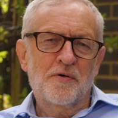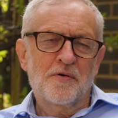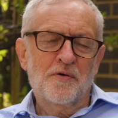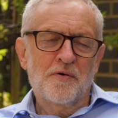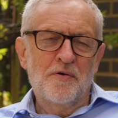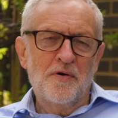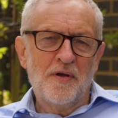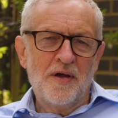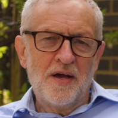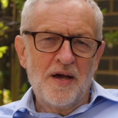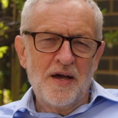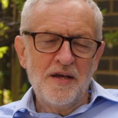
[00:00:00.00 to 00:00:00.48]

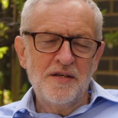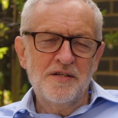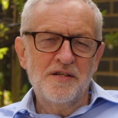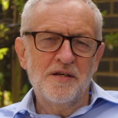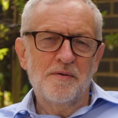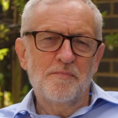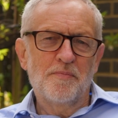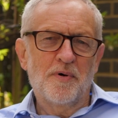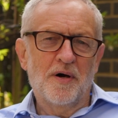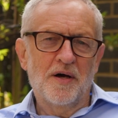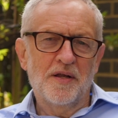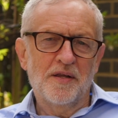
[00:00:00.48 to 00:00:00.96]

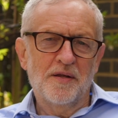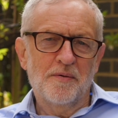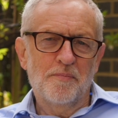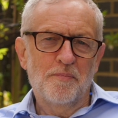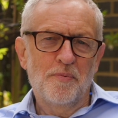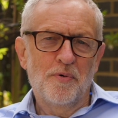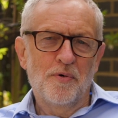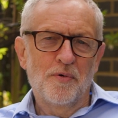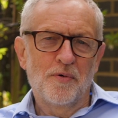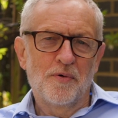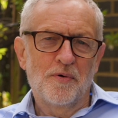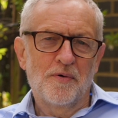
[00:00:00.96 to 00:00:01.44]
created by the
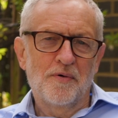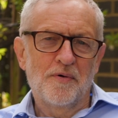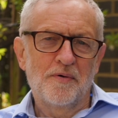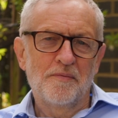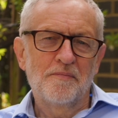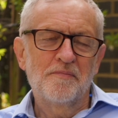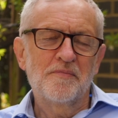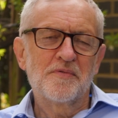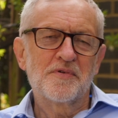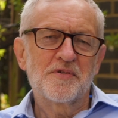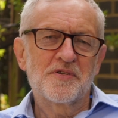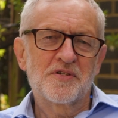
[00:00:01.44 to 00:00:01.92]
poor,
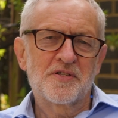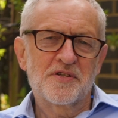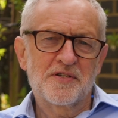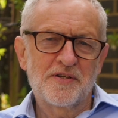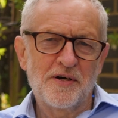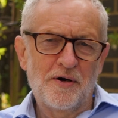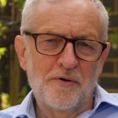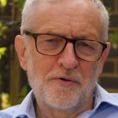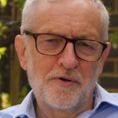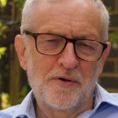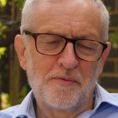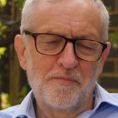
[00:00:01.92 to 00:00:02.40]

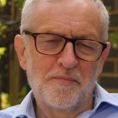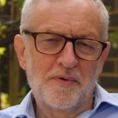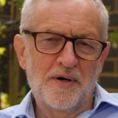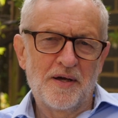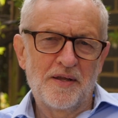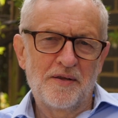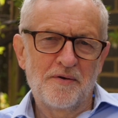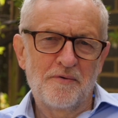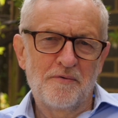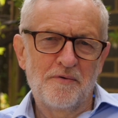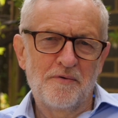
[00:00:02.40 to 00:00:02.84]
stolen by the